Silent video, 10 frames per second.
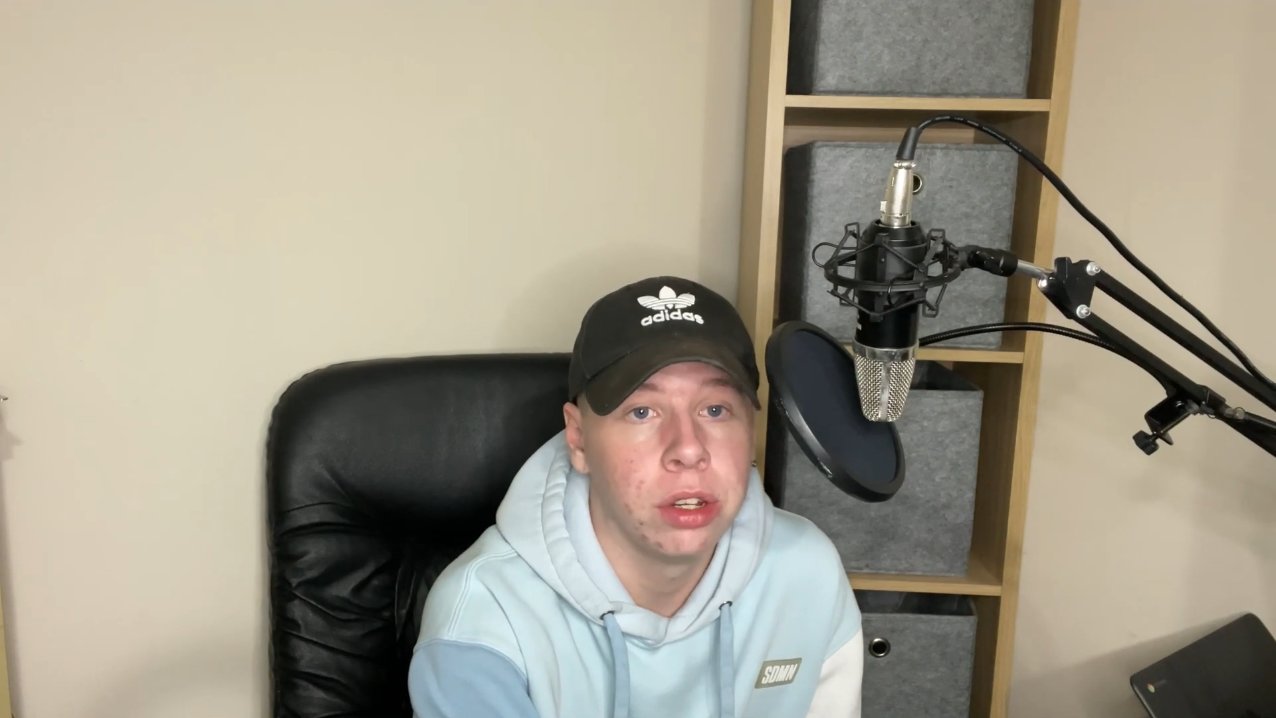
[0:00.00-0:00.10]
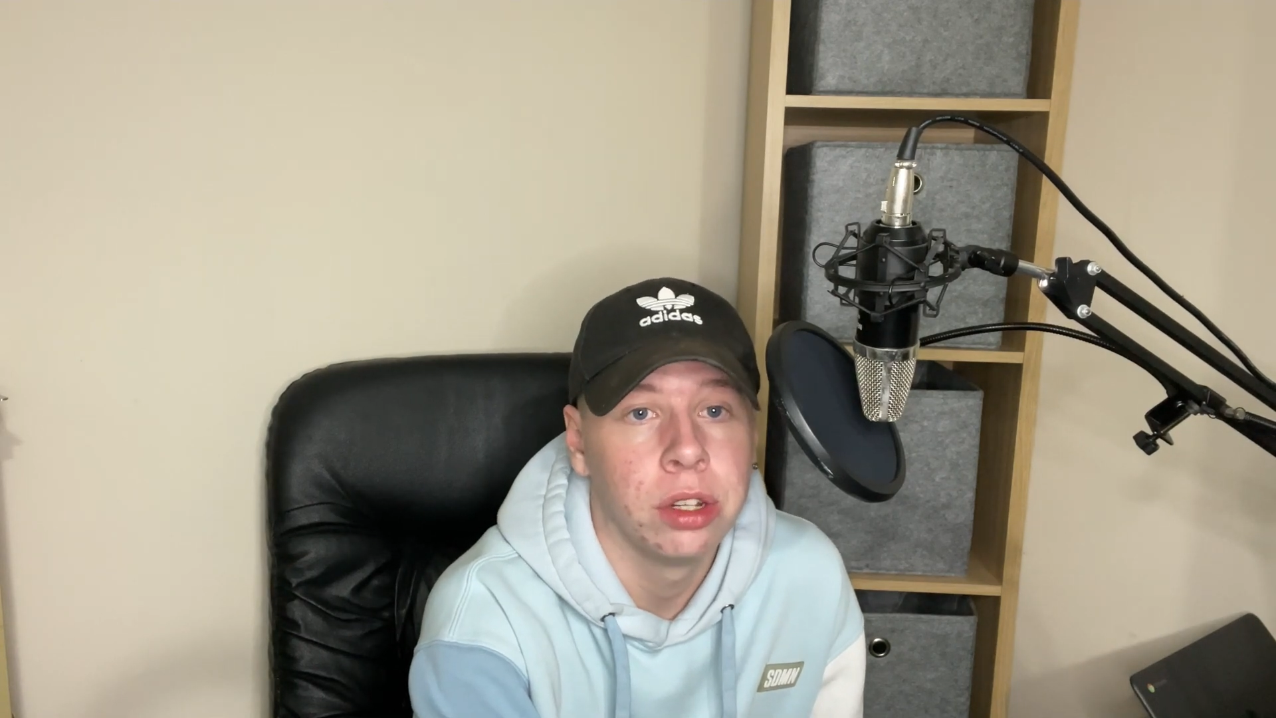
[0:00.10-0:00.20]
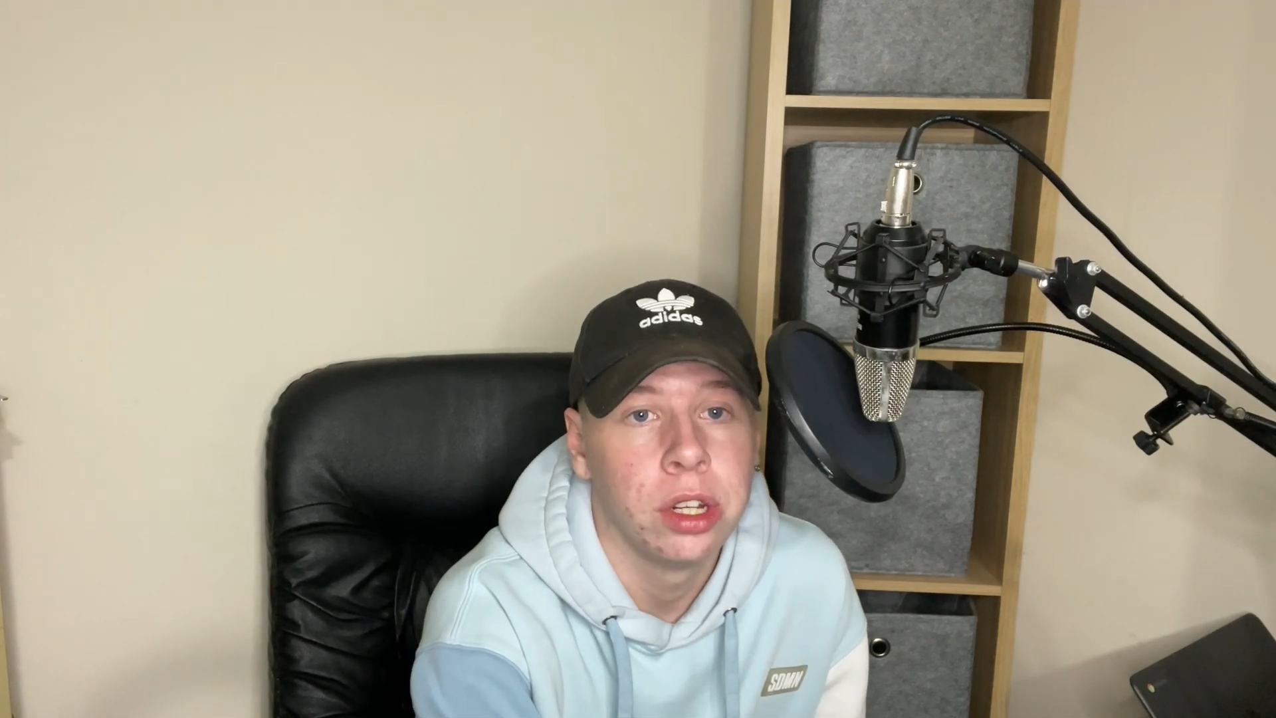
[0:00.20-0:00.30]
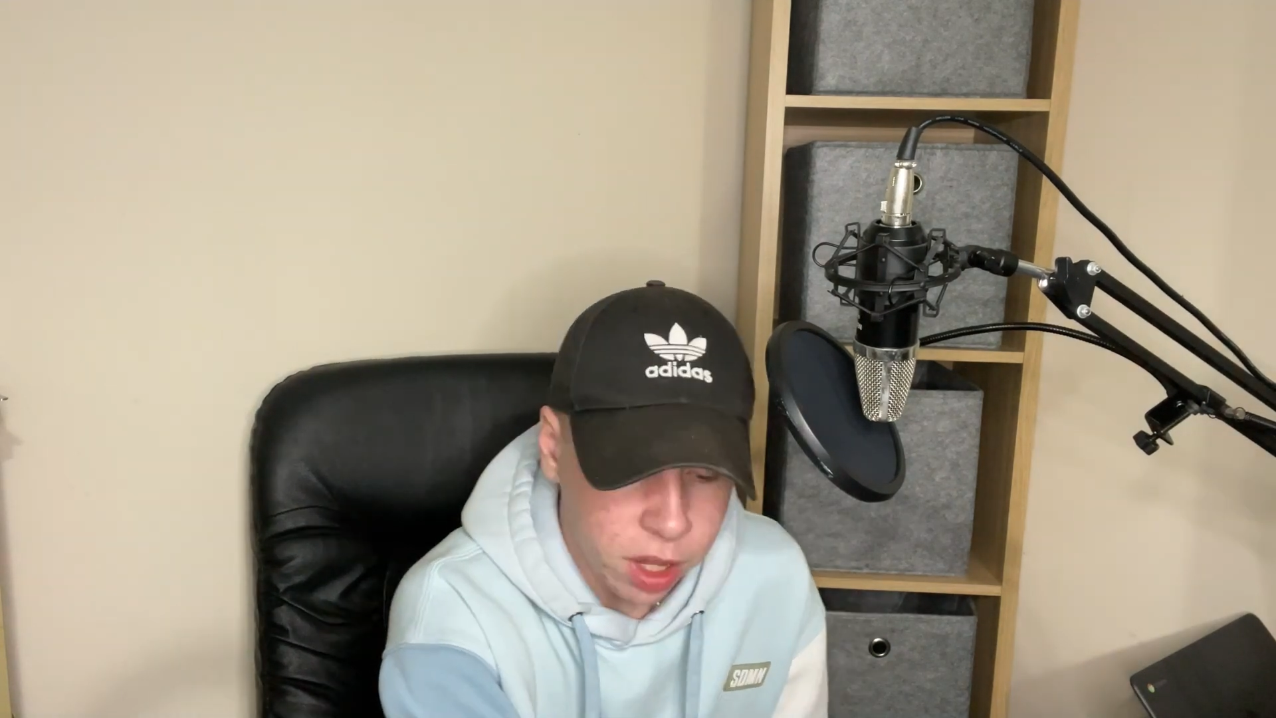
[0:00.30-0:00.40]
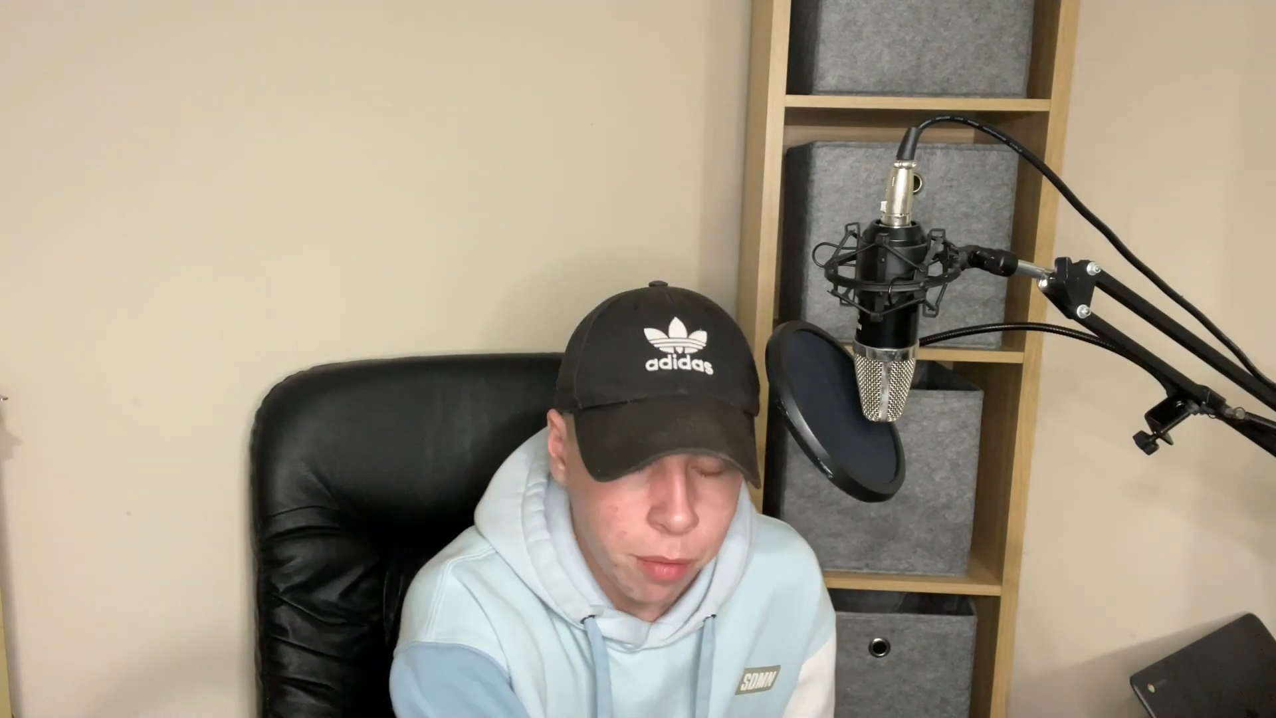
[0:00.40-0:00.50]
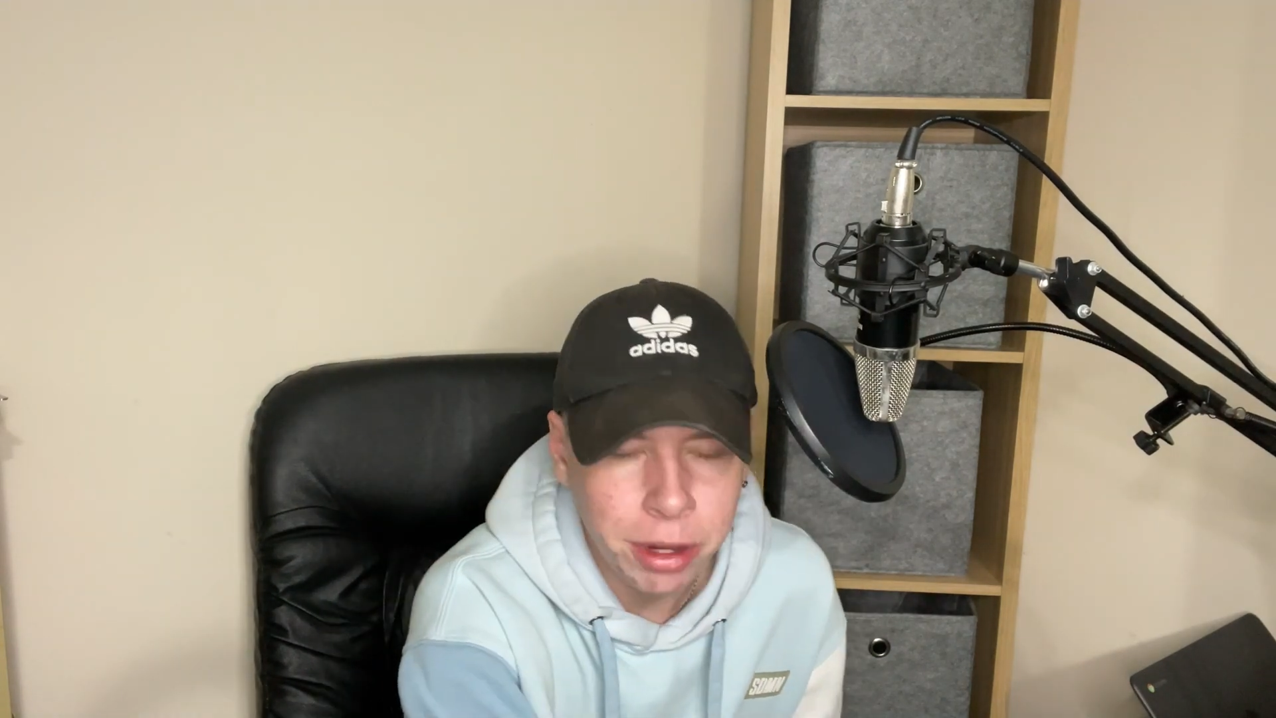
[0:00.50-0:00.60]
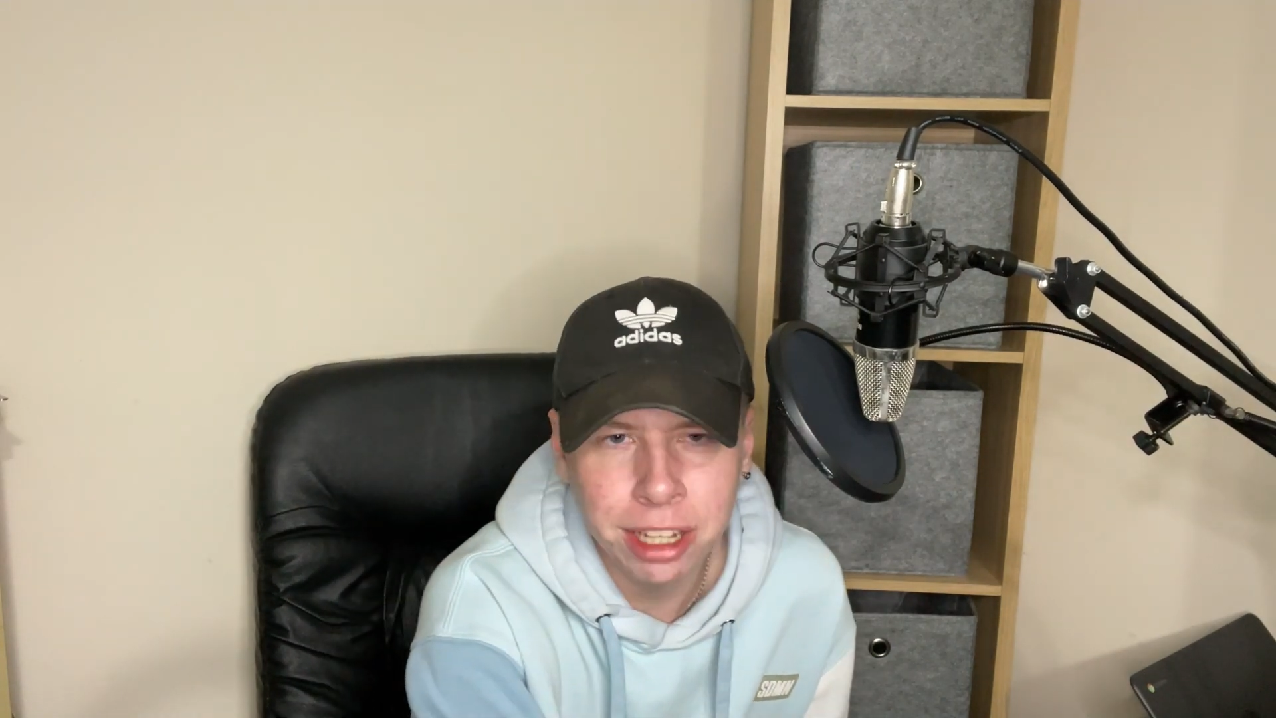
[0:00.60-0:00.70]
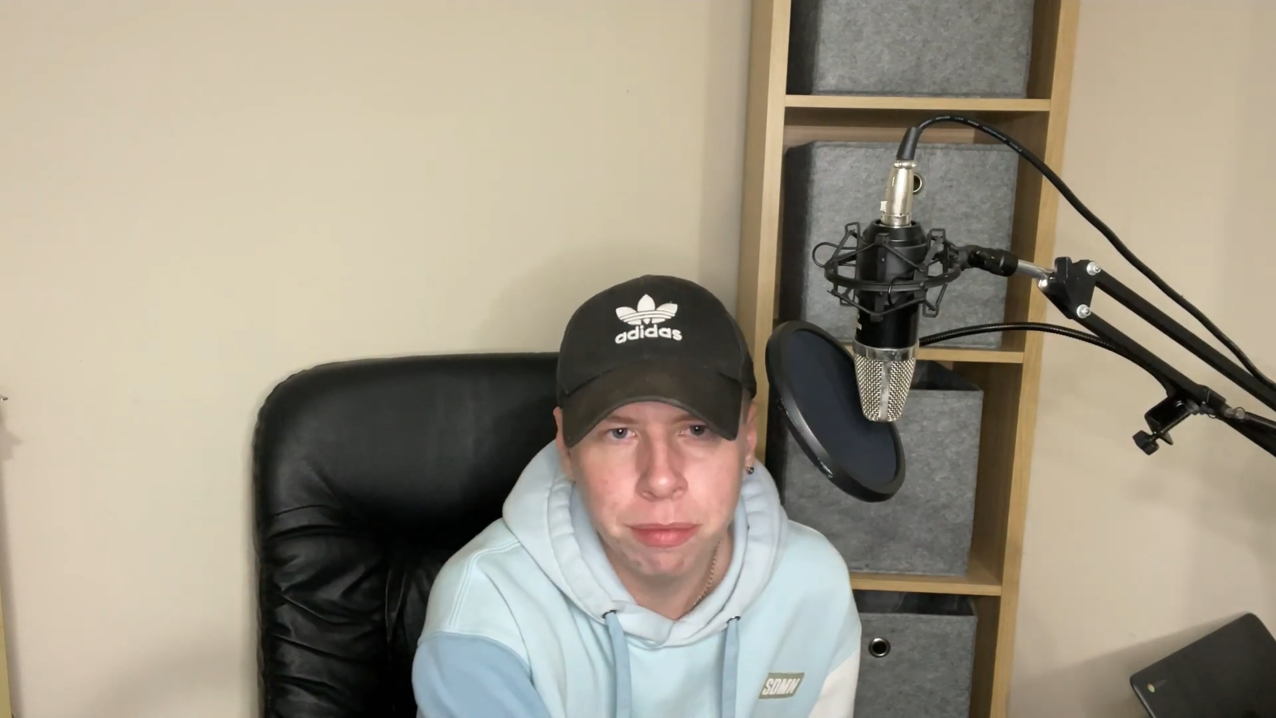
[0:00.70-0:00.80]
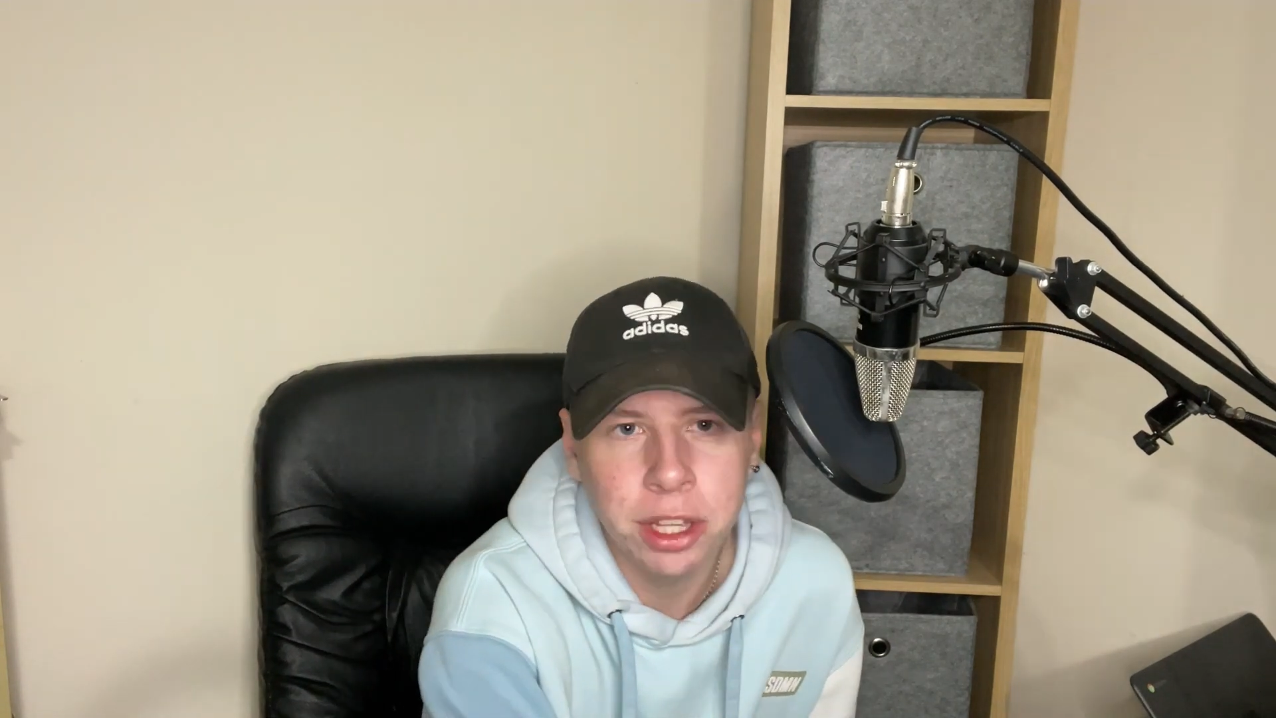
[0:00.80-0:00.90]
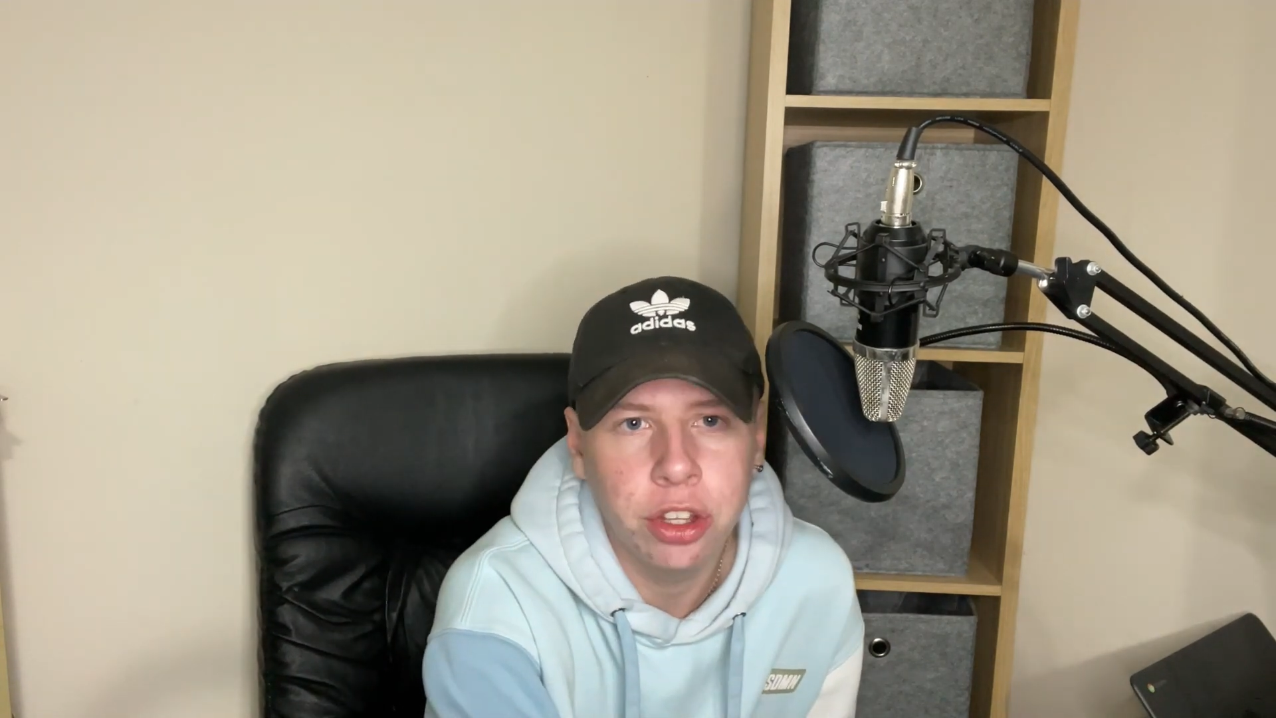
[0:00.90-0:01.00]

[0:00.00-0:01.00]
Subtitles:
but he hasn't been